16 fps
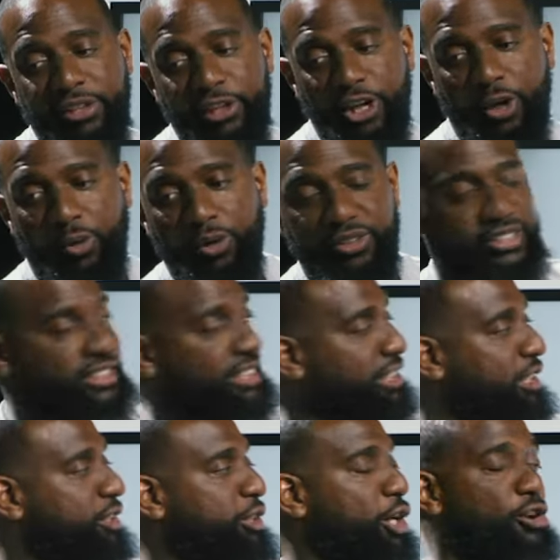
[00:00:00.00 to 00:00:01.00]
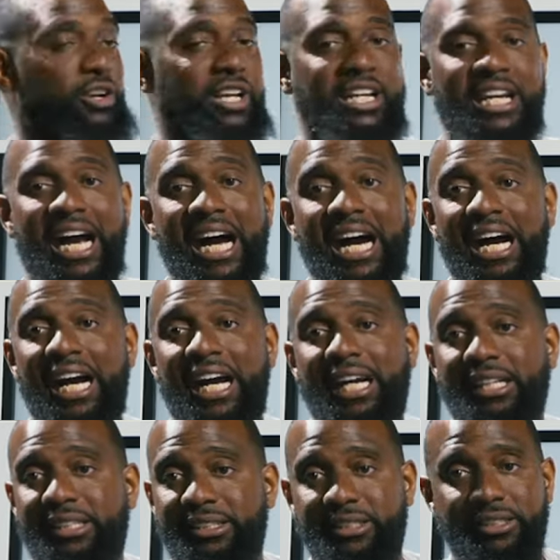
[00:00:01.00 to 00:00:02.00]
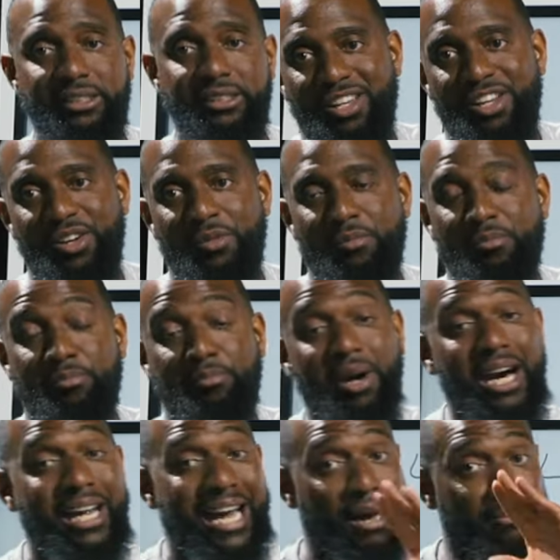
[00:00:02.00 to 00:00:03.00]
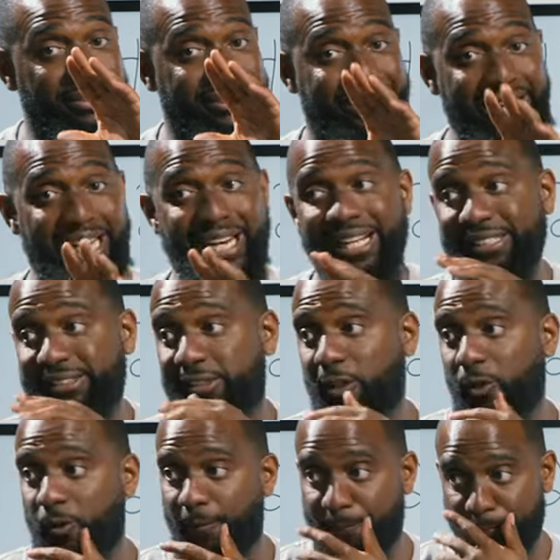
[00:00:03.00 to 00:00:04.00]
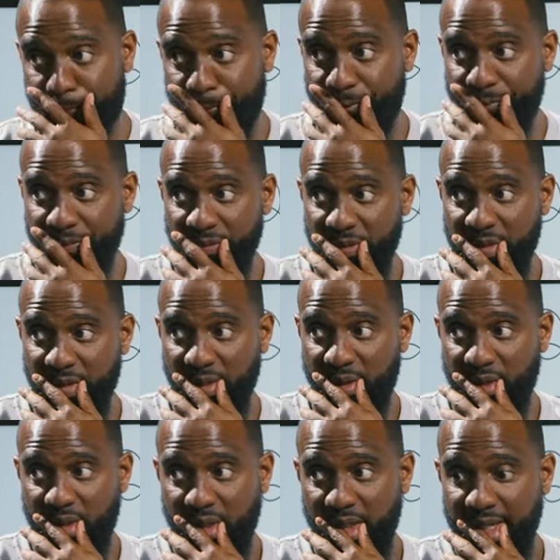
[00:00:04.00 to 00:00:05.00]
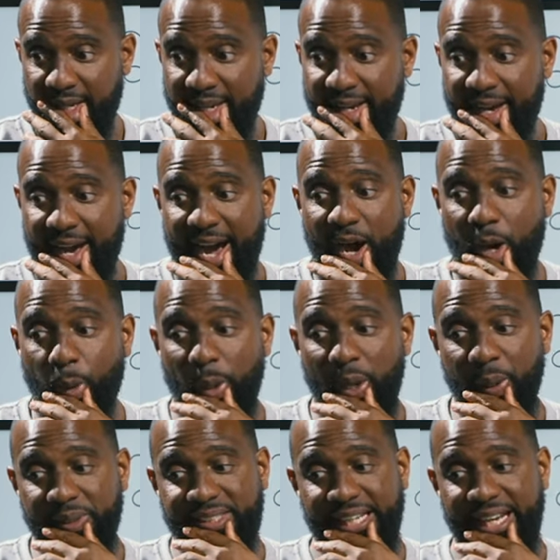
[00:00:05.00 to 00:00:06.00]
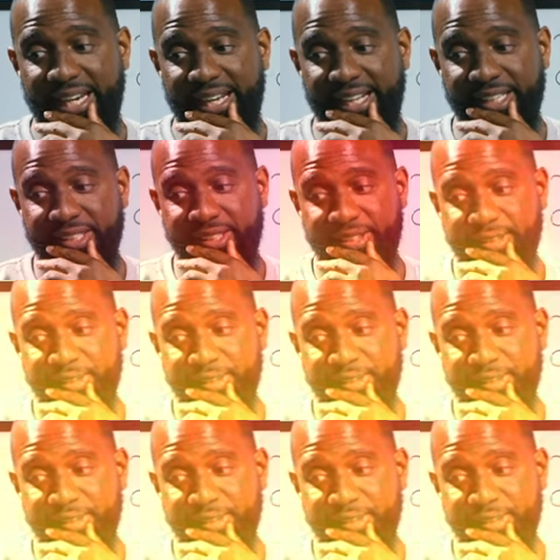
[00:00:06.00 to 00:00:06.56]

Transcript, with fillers: don't want to see a 39. But I'm going to say this, though. I will say this